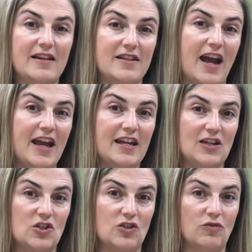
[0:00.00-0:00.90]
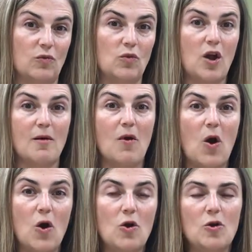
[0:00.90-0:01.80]
anxiety children will come
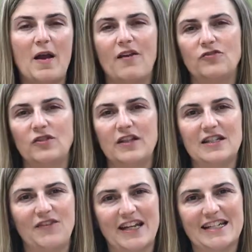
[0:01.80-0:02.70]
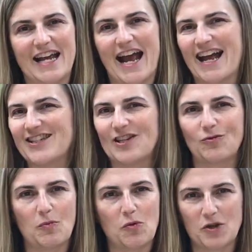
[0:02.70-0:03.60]
home after these
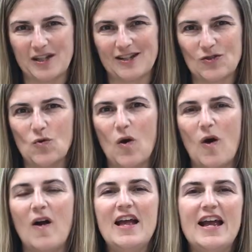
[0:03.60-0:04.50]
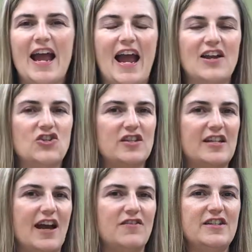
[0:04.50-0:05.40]
fantastic reports at school and
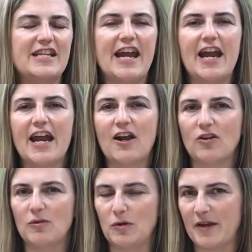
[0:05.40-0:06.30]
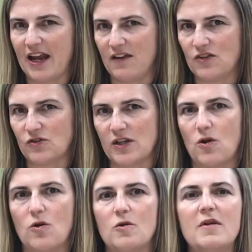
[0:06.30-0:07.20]
just have terrible behaviors
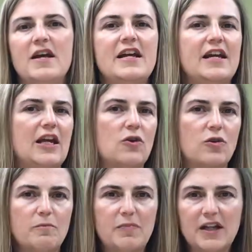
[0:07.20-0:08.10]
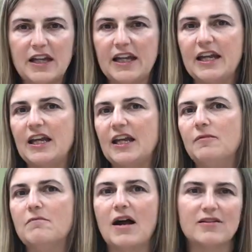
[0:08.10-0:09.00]
at home.
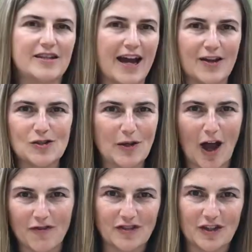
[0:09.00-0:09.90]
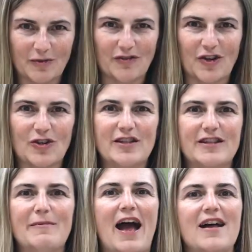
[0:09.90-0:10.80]
Irritability, meltdowns we often refer to
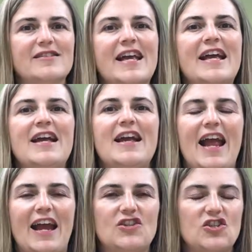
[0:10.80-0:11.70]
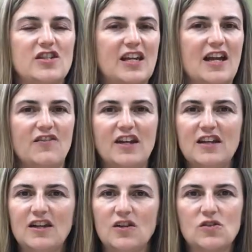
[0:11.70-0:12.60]
them as, and just kind of
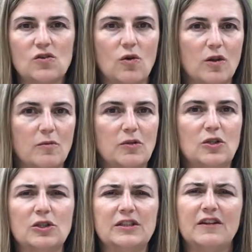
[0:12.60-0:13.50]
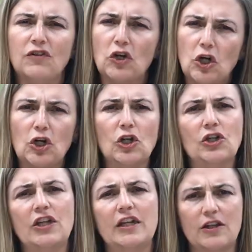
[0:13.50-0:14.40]
inconsolable,
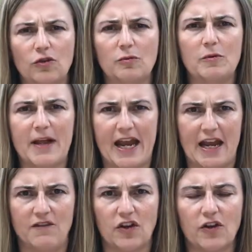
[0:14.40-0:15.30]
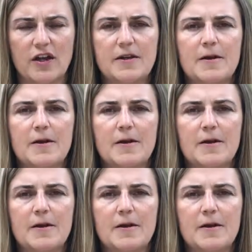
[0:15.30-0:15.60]
difficult, and irritable behavior.